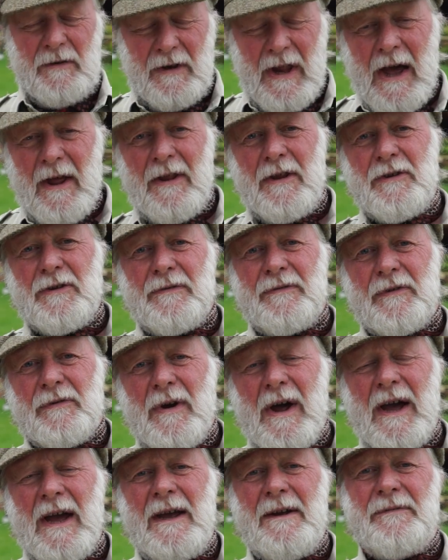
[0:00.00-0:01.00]
Now that you've
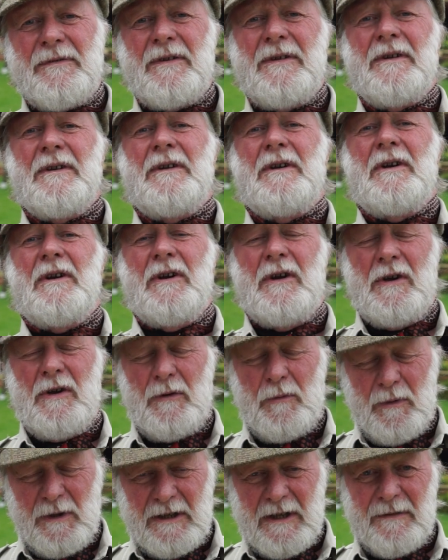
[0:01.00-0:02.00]
arrived,
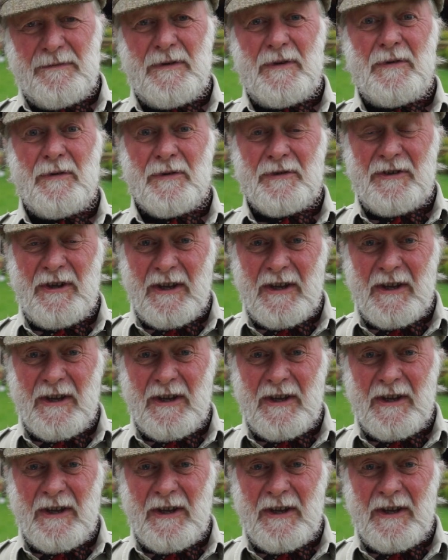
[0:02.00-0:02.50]
we give you your